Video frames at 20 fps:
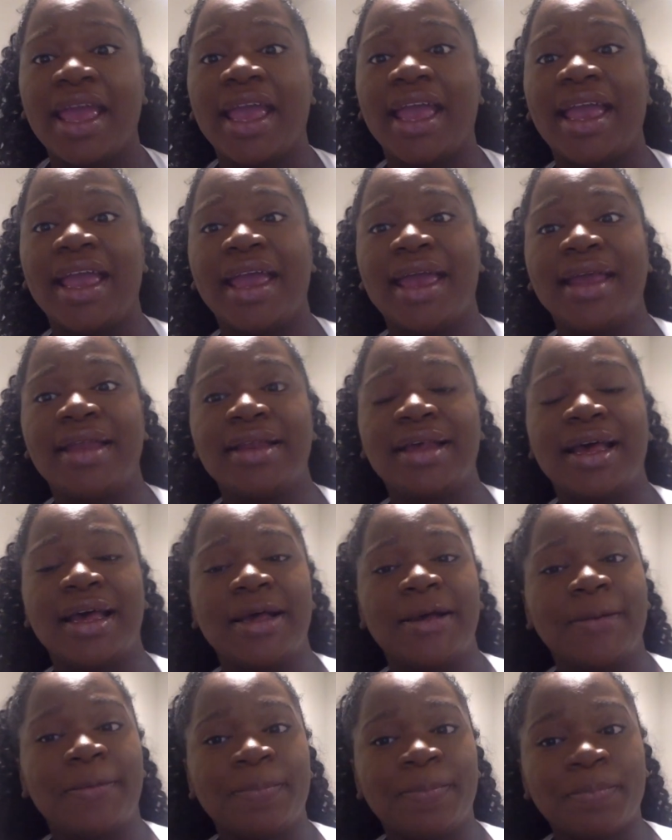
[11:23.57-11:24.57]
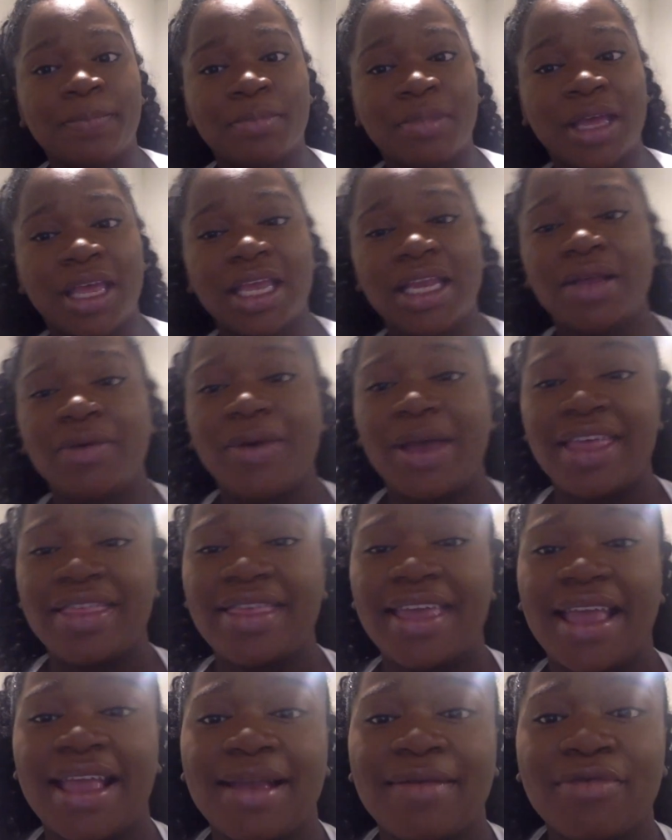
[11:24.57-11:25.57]
and um, but anyway,
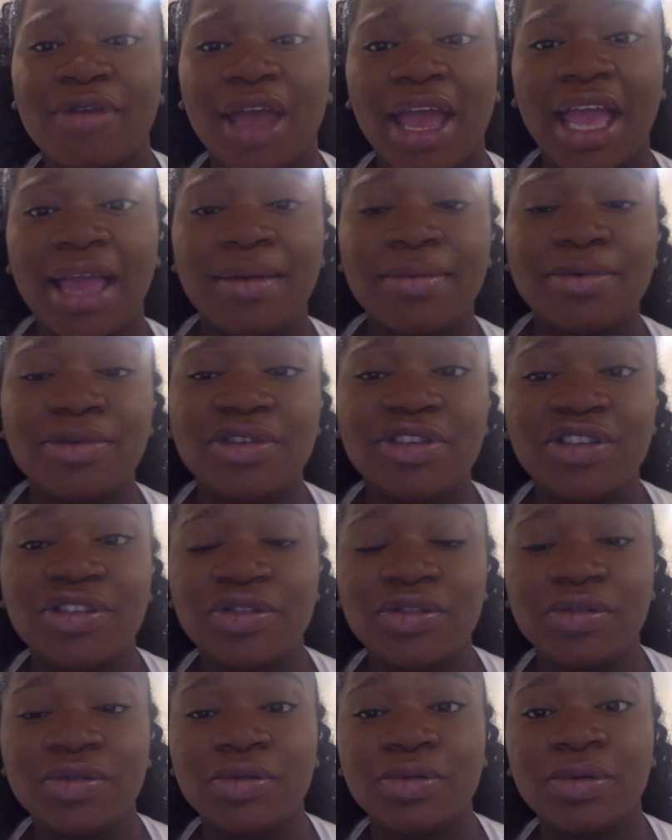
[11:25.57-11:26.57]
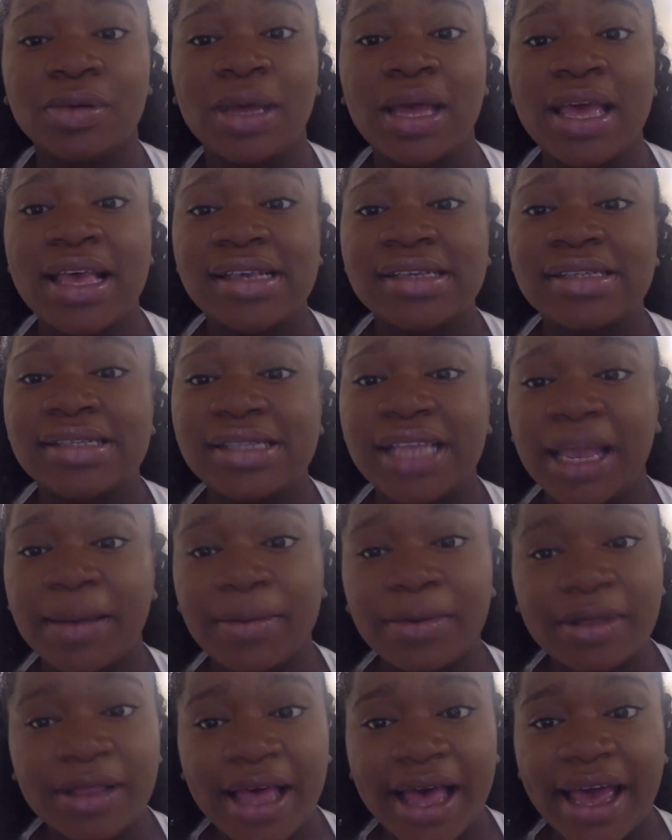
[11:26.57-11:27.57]
they were able to
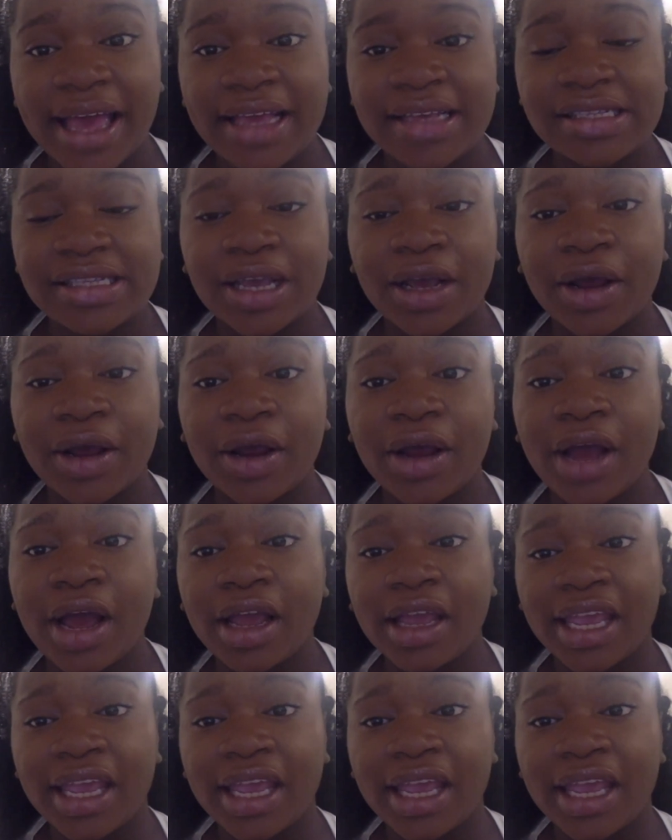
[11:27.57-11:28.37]
stabilize her,